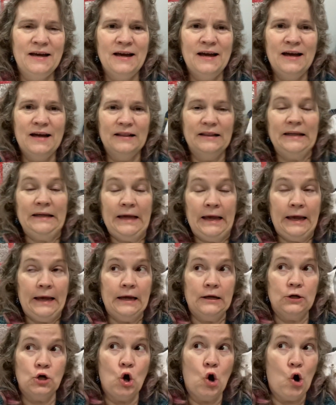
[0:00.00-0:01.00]

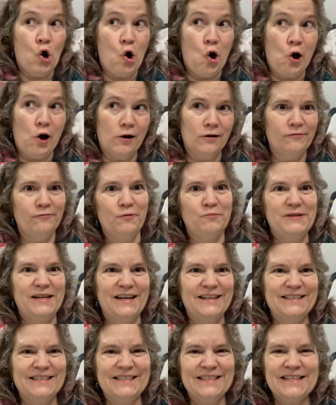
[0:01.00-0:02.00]
Leanne R. from
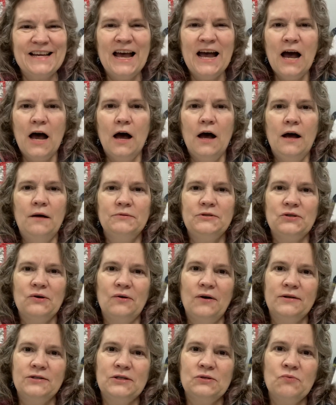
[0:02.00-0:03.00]
Texas. So
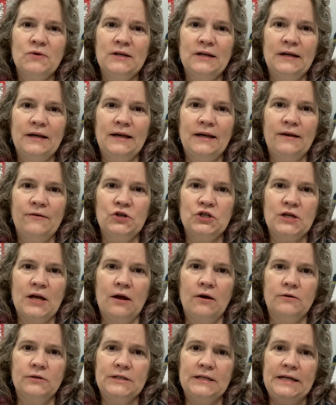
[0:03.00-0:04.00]
I just want to give a
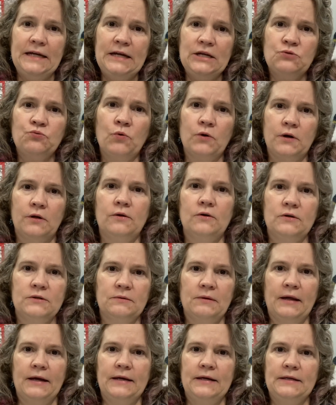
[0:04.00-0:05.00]
shout out to each one of those
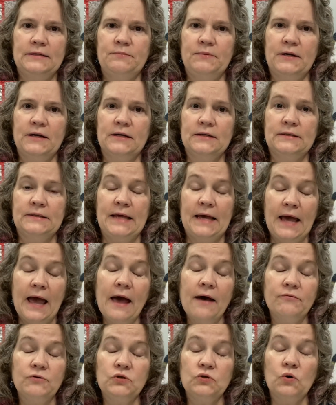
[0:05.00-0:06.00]
ladies because they
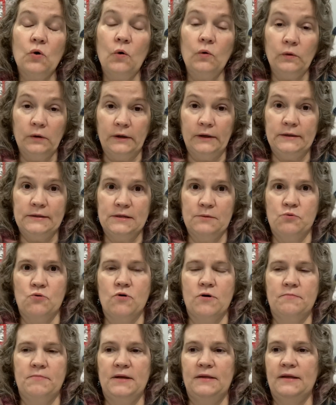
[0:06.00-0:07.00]
have totally
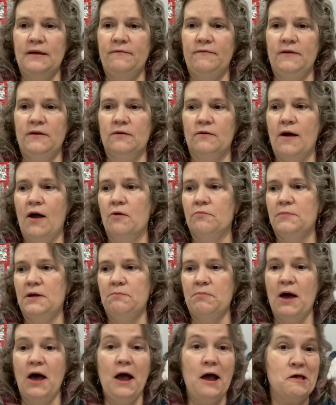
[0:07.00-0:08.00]
supported me. They've either helped me
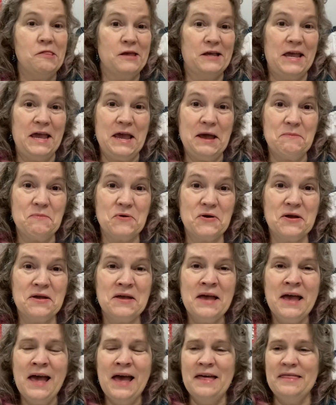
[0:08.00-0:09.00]
behind the camera,
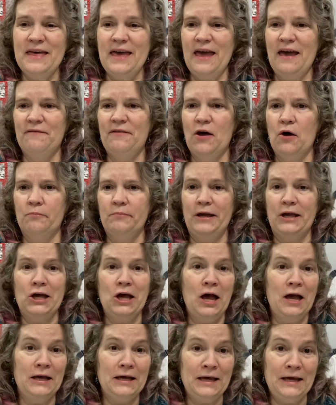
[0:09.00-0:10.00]
they have helped me
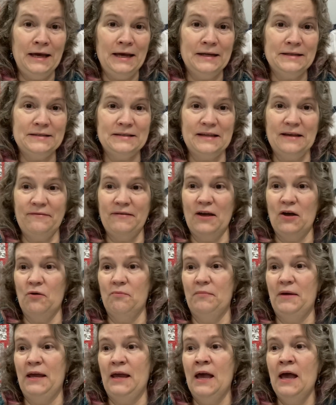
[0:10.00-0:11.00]
cut kits, they've helped
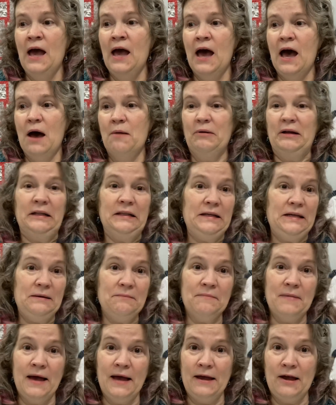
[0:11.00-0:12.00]
me clean
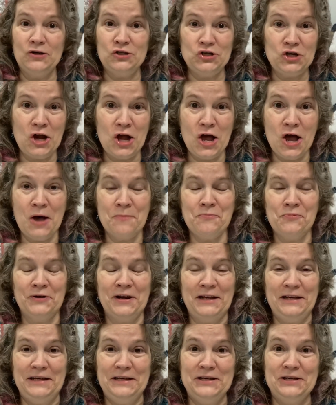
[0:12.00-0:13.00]
my shop when
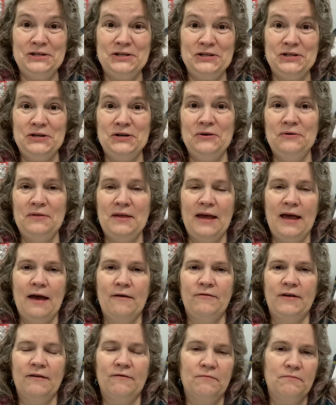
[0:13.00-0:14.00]
I needed to, they
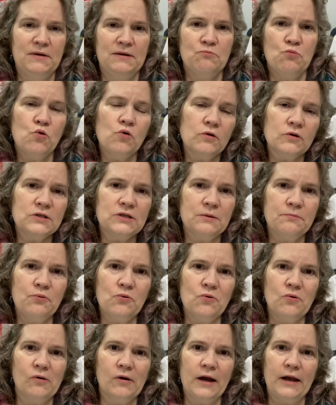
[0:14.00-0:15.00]
have given me moral
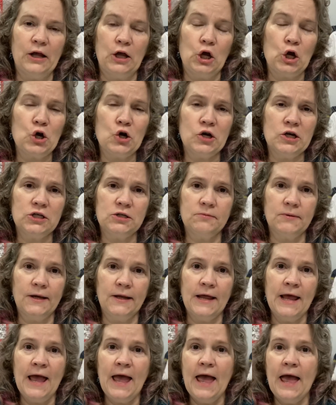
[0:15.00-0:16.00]
support,
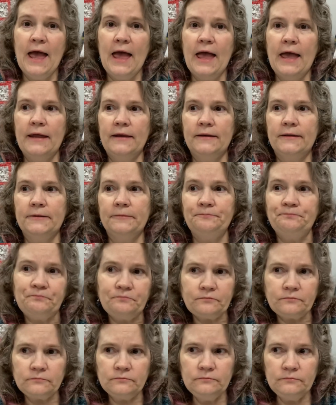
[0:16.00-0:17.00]
encouragement, and
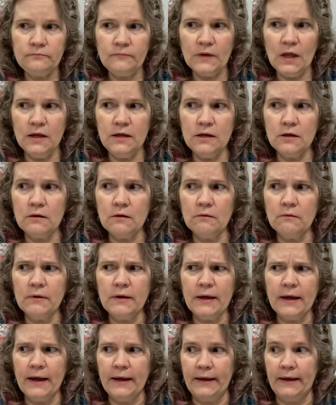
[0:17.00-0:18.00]

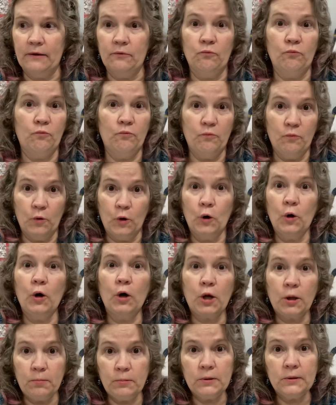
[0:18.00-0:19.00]
again, we're a
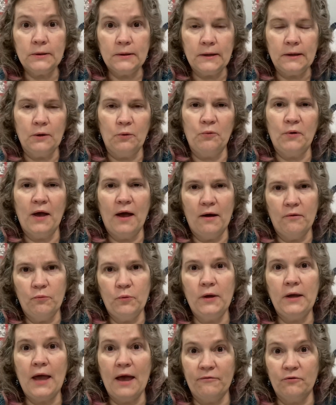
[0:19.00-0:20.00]
community.
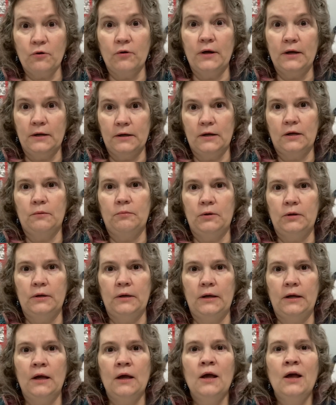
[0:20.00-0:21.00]
We have created a
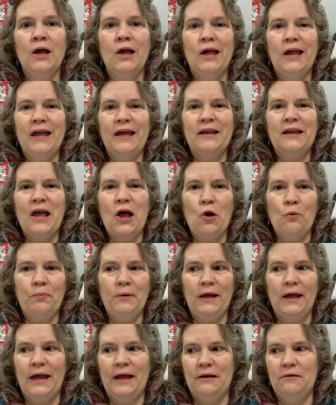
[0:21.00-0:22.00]
community in
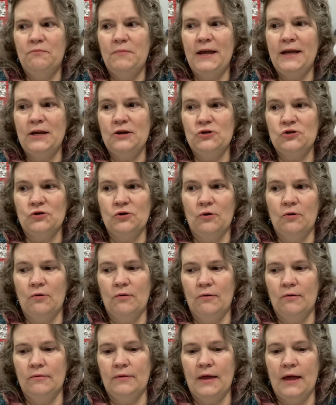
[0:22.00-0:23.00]
helping and making
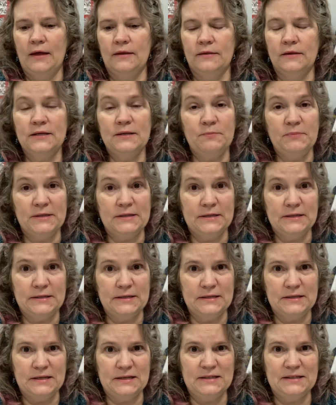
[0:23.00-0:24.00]
sure that this business
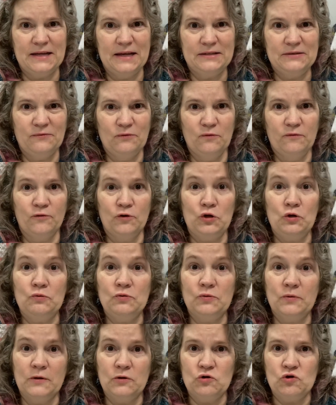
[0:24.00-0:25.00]
is successful for you
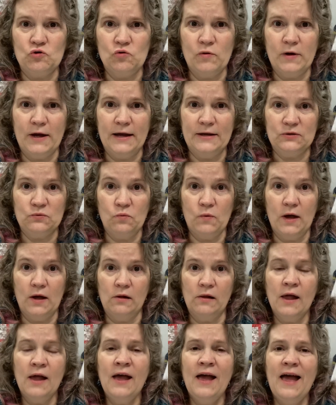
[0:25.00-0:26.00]
to enjoy as well.
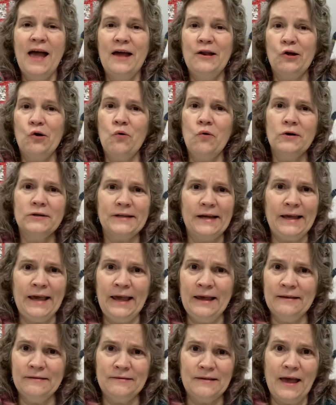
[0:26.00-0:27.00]
And of course, I
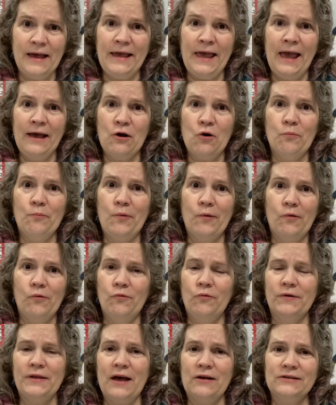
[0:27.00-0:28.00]
can't go
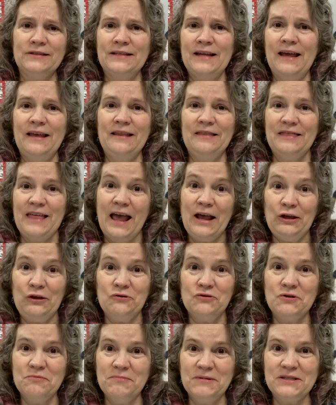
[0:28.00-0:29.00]
without saying thank you
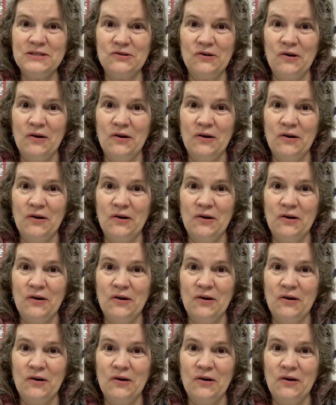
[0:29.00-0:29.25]
to Mr.